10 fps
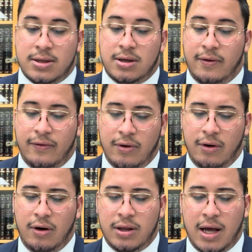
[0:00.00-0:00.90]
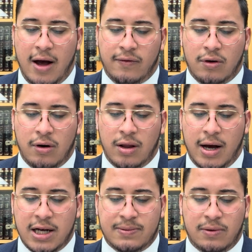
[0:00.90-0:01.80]
Therefore, they have to go to the
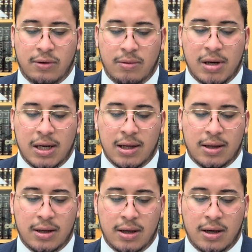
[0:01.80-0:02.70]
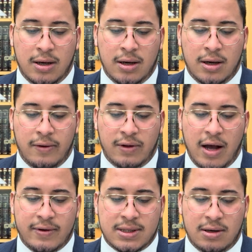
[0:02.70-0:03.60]
hospital immediately if they
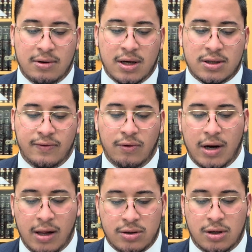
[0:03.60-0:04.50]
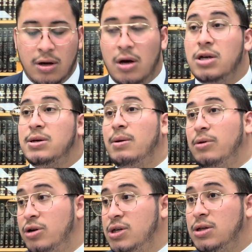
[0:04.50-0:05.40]
have a serious food allergy. Some people
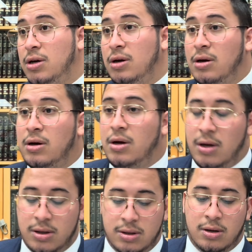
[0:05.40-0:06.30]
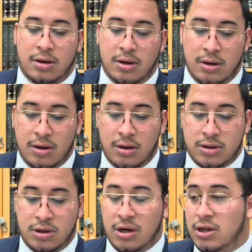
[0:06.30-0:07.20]
are allergic to
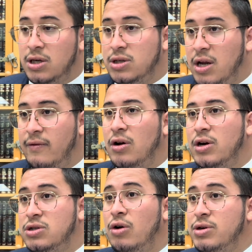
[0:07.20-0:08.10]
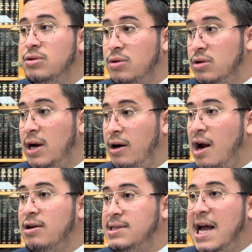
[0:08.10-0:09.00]
certain things. You never know. It's always derech
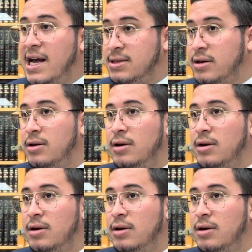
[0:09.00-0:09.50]
eretz to ask.